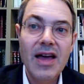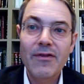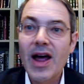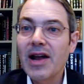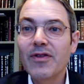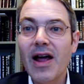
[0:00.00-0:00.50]

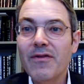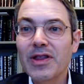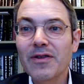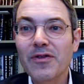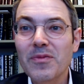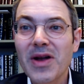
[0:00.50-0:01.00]

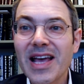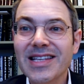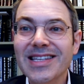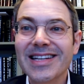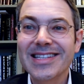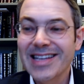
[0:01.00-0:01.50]
everything from
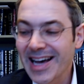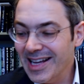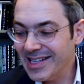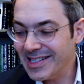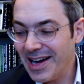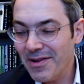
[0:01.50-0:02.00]
laziness
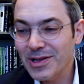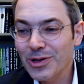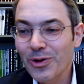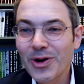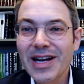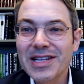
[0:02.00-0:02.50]
to
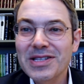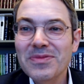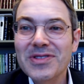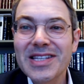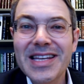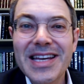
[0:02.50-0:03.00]

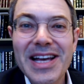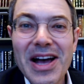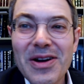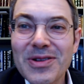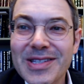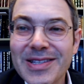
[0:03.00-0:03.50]
territorialism to
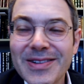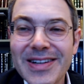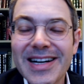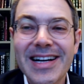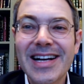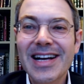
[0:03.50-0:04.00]
ego to